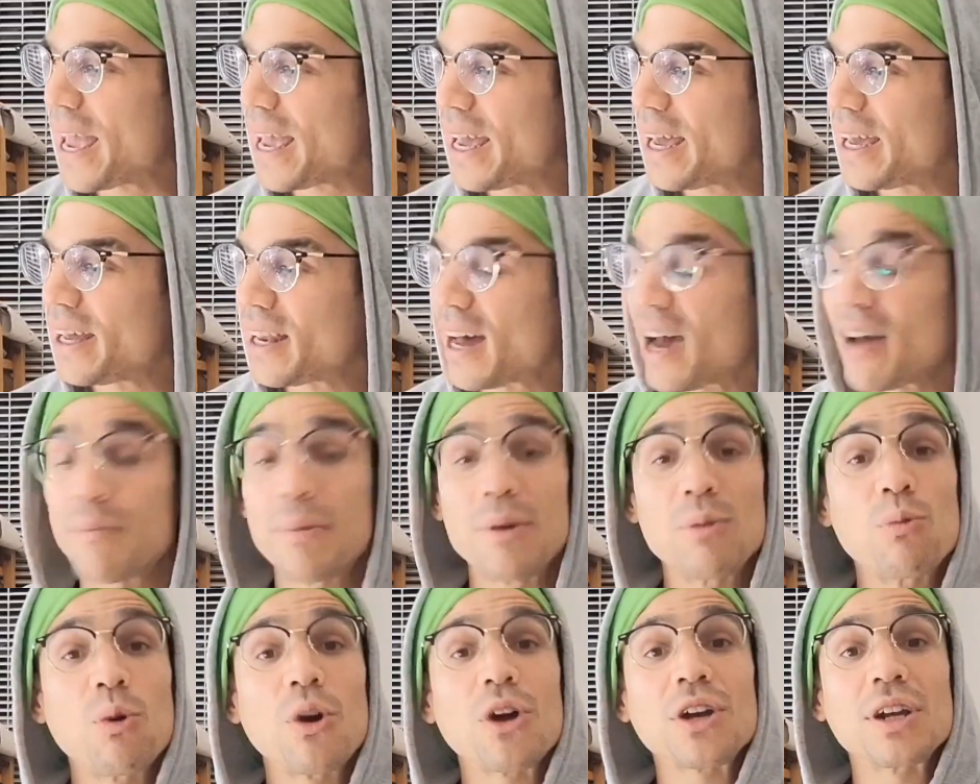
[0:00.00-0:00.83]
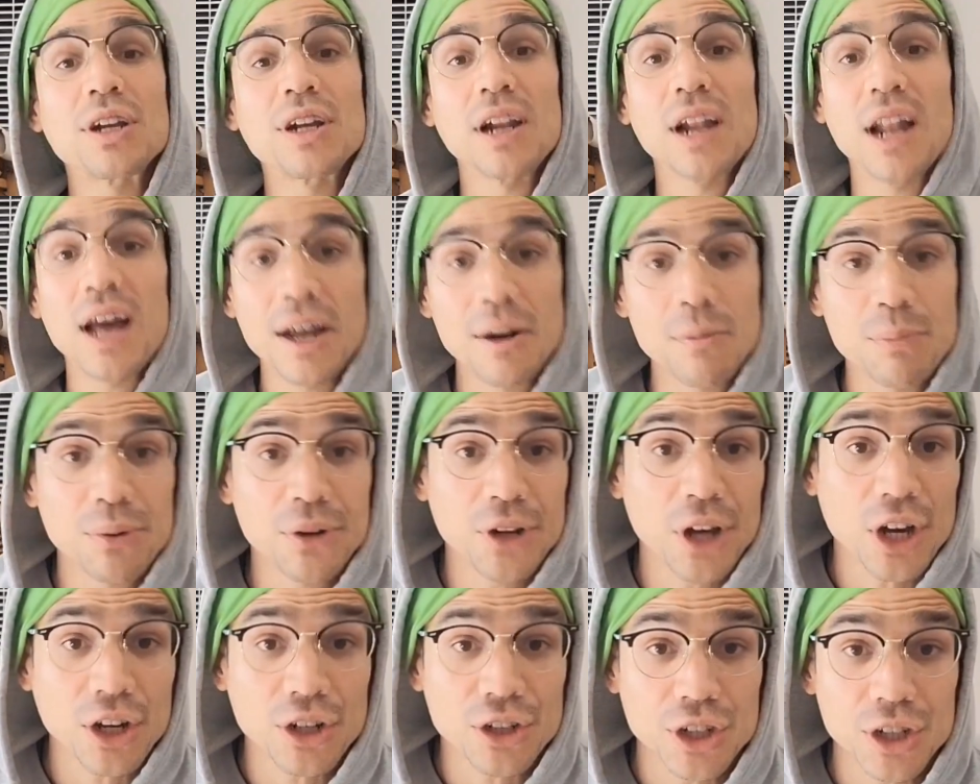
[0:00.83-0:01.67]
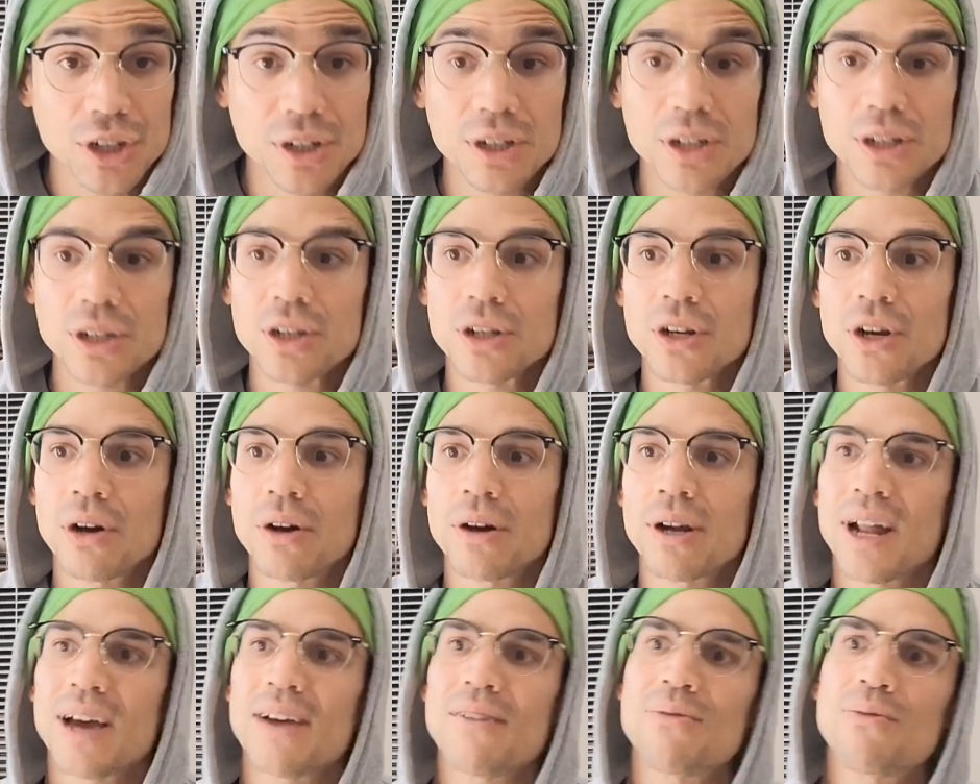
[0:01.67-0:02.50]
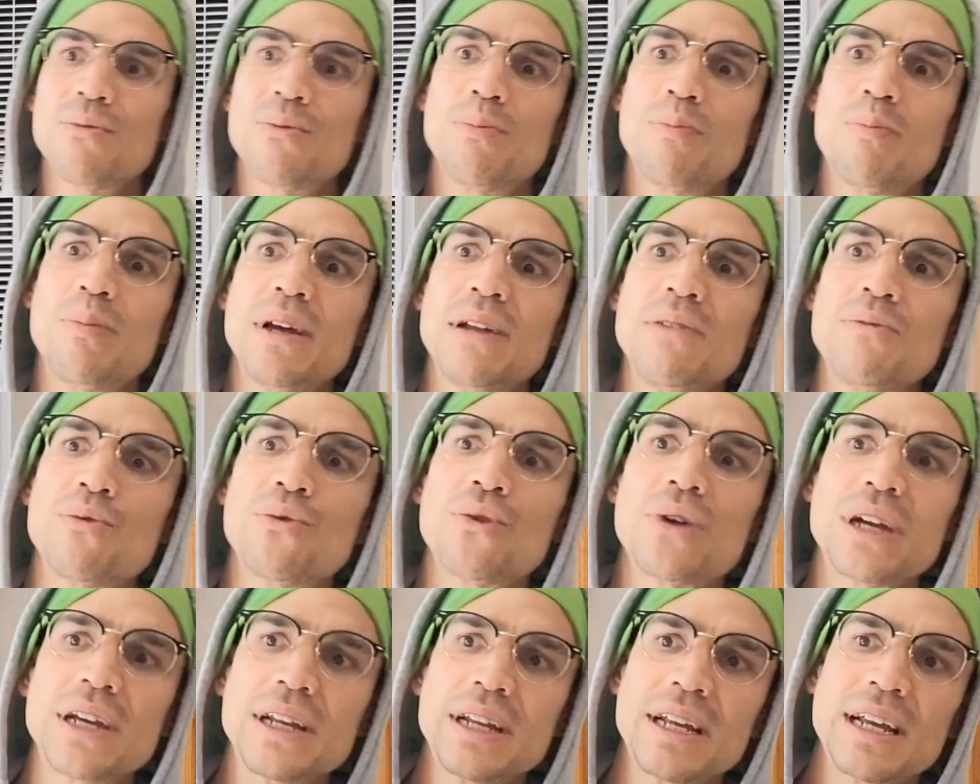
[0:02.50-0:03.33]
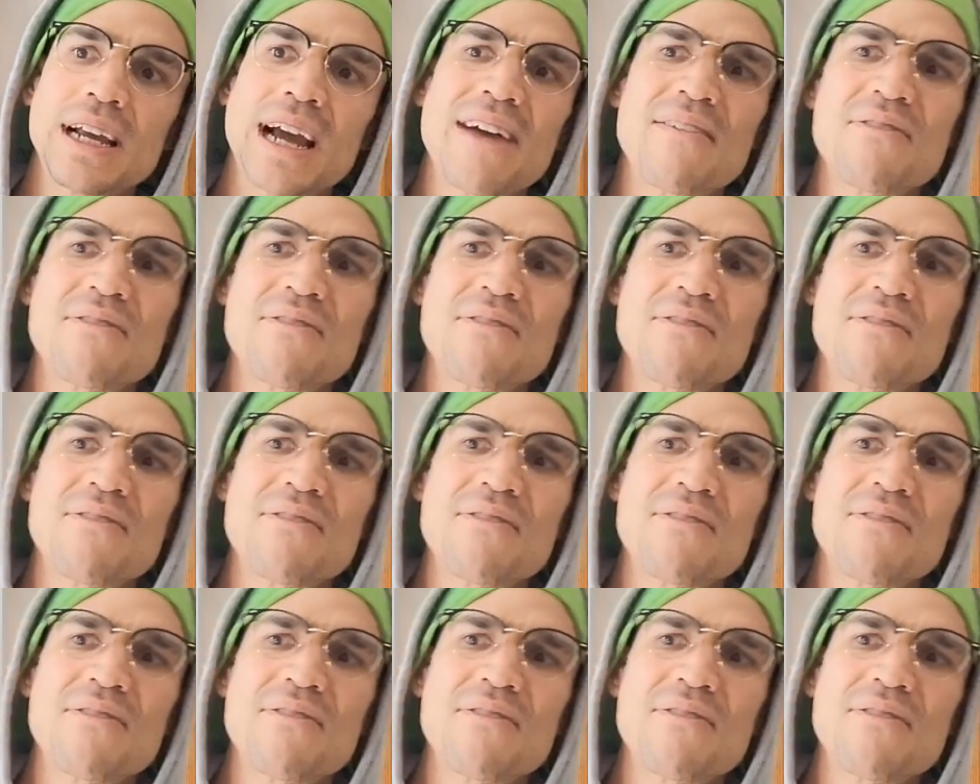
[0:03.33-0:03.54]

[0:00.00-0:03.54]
And I've been working a lot of production, you know, and I've been reading.